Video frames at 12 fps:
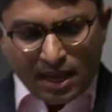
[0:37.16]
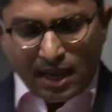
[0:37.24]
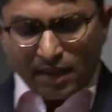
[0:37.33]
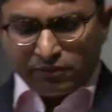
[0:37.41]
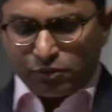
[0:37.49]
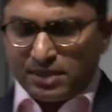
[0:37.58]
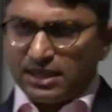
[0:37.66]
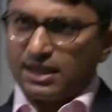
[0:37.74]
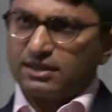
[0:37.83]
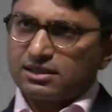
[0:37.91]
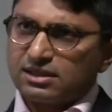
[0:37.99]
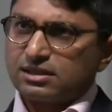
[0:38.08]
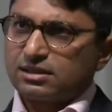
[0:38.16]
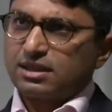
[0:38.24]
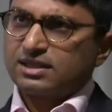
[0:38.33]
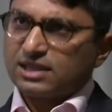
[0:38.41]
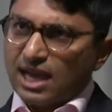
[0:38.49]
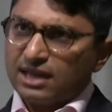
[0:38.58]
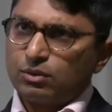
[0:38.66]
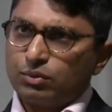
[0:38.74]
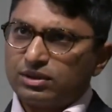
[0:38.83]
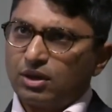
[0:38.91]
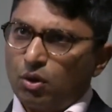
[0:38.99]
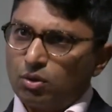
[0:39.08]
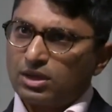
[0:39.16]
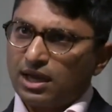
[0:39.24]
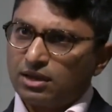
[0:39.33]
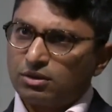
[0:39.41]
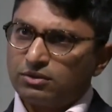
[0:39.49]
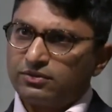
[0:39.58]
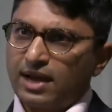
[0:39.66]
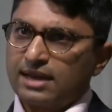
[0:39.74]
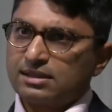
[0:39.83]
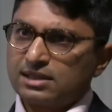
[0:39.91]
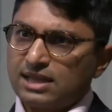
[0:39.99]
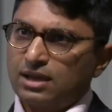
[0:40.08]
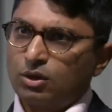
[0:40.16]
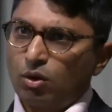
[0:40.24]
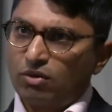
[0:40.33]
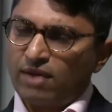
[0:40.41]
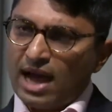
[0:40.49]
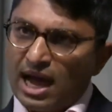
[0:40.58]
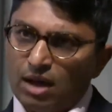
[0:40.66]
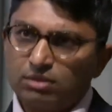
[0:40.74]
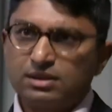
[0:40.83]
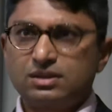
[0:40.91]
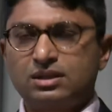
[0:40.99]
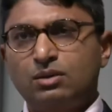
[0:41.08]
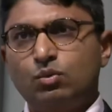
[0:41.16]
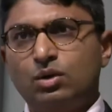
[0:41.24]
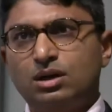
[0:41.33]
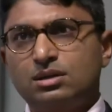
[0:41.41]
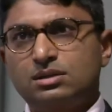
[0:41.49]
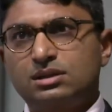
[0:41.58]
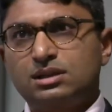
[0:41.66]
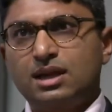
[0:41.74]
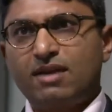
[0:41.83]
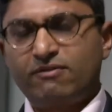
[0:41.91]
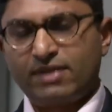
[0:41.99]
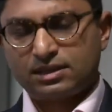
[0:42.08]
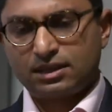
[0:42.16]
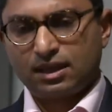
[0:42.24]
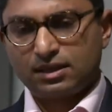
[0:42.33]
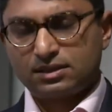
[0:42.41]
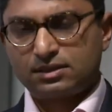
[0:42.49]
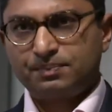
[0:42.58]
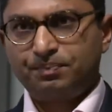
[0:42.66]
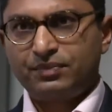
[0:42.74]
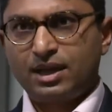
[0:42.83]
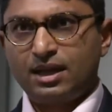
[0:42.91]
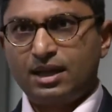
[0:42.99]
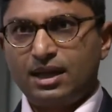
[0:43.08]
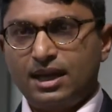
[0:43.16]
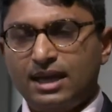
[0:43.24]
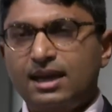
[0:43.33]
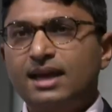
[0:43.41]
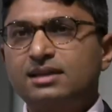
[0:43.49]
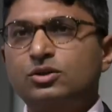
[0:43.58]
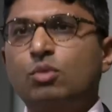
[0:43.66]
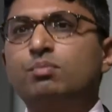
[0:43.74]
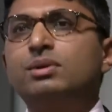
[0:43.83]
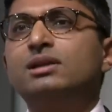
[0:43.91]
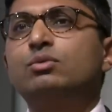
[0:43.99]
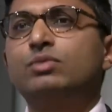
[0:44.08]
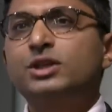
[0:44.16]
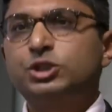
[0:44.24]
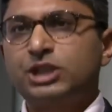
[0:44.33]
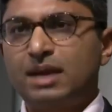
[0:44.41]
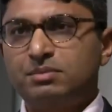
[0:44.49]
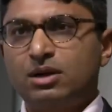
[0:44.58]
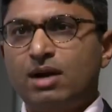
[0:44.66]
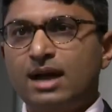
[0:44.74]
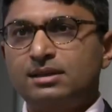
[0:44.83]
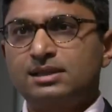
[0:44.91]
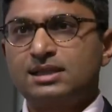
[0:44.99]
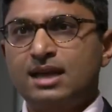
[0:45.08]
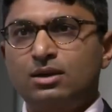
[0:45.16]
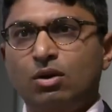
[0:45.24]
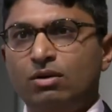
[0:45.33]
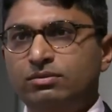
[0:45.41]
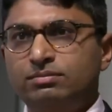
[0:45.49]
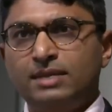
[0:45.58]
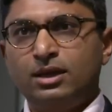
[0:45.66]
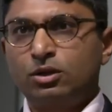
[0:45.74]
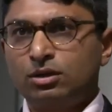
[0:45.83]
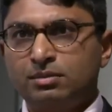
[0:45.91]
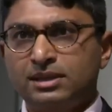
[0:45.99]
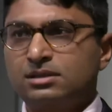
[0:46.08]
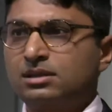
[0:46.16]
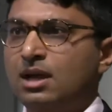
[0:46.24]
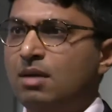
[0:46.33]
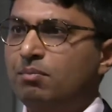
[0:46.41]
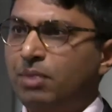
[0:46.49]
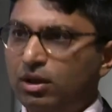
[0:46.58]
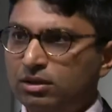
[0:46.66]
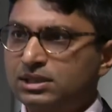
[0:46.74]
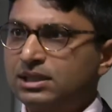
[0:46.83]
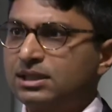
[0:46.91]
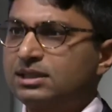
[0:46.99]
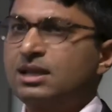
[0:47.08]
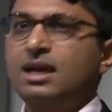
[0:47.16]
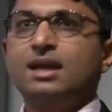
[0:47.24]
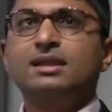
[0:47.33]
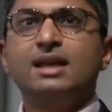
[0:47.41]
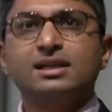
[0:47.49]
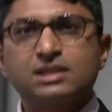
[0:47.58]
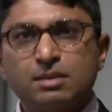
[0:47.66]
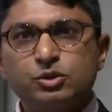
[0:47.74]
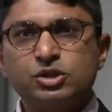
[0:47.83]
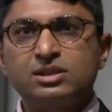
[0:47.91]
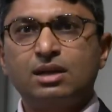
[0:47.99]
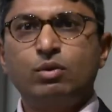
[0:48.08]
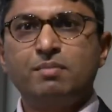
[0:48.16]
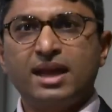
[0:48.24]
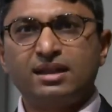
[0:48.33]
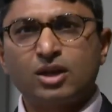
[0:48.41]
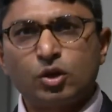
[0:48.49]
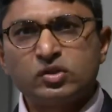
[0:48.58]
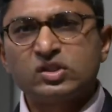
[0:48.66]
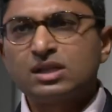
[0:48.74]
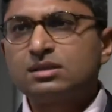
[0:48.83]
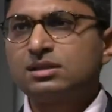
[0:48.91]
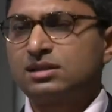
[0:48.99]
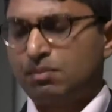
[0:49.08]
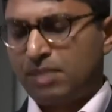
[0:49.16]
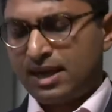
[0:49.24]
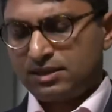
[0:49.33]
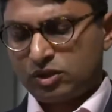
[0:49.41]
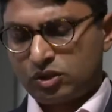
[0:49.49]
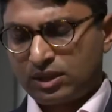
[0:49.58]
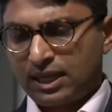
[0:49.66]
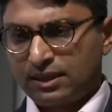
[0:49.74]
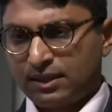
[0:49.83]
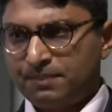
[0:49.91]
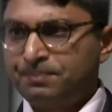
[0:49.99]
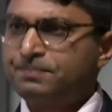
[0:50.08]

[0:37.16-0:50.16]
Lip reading: And for me, it's started with the whole kind of understanding of how this thing was affecting us. It has completely reshaped our understanding of economics, politics, the assumptions that we make, the consensus that binds us together.